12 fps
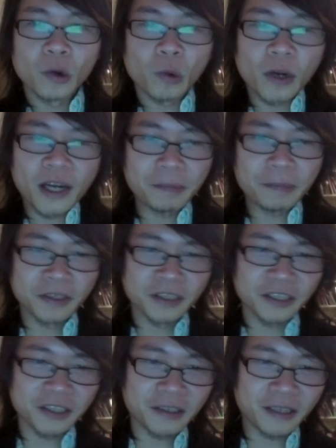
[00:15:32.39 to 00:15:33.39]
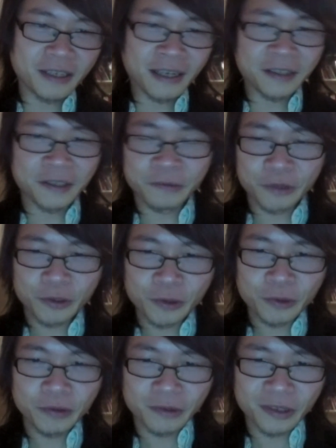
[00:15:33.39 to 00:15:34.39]
What happens, like if
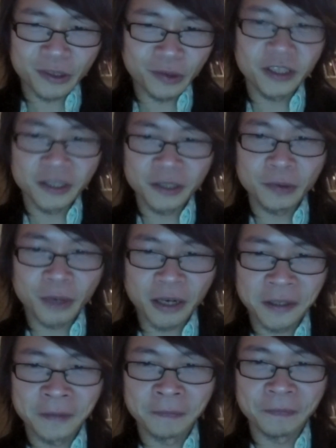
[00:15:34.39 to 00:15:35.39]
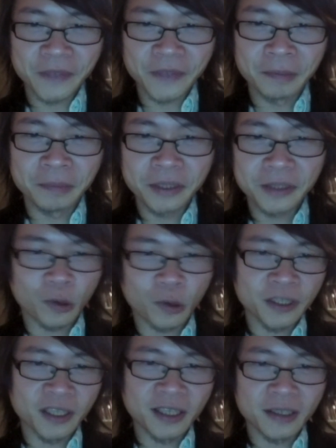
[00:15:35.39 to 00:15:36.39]
you consider you are um, a big
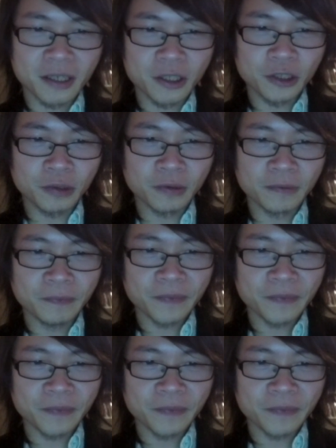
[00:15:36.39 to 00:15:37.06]
organization,